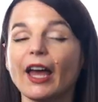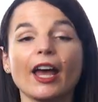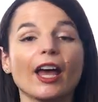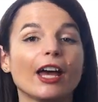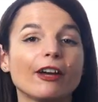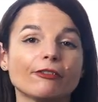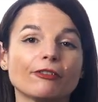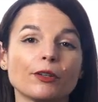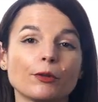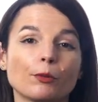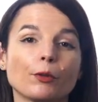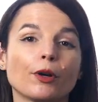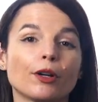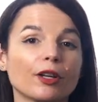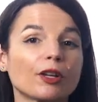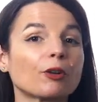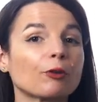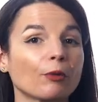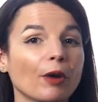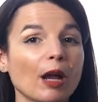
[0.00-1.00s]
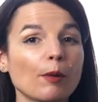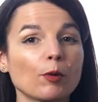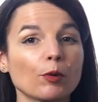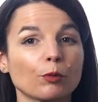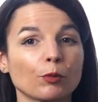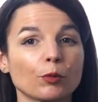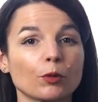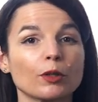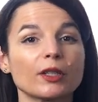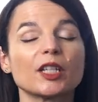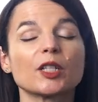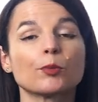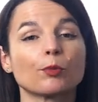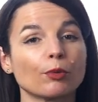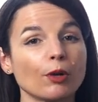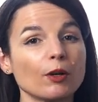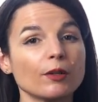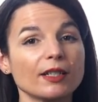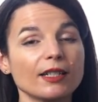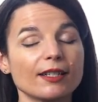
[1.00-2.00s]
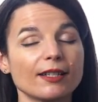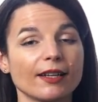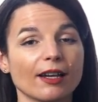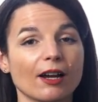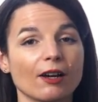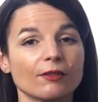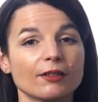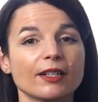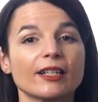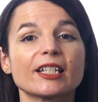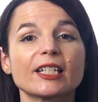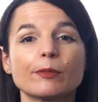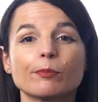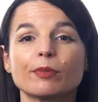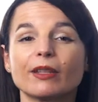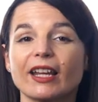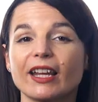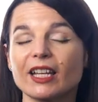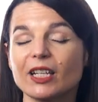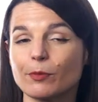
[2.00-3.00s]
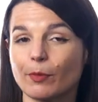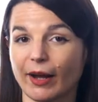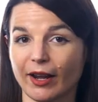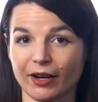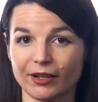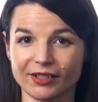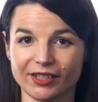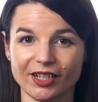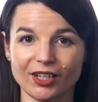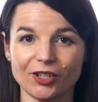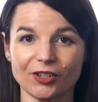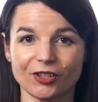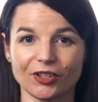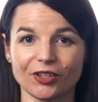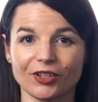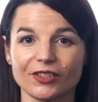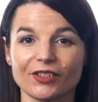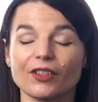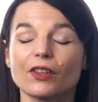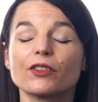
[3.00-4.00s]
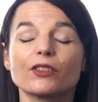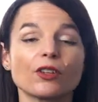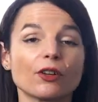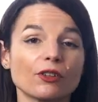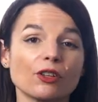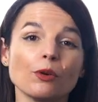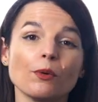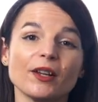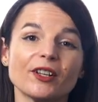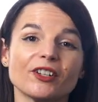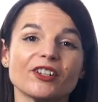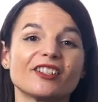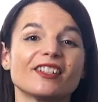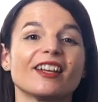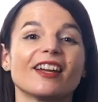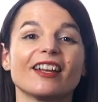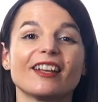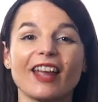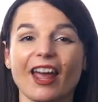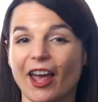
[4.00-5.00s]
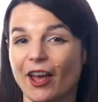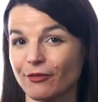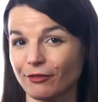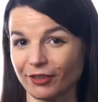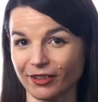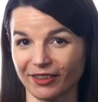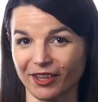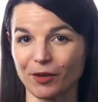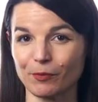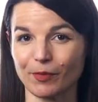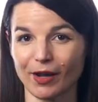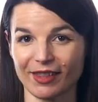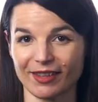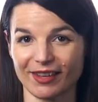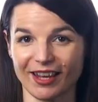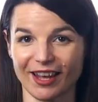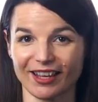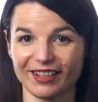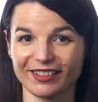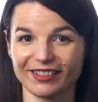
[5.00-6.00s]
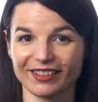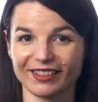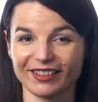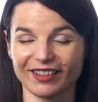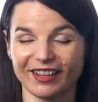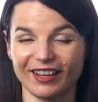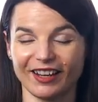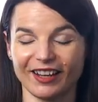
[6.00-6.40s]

Every word and grammar rule is broken down and explained by our teachers, so you understand everything by the end.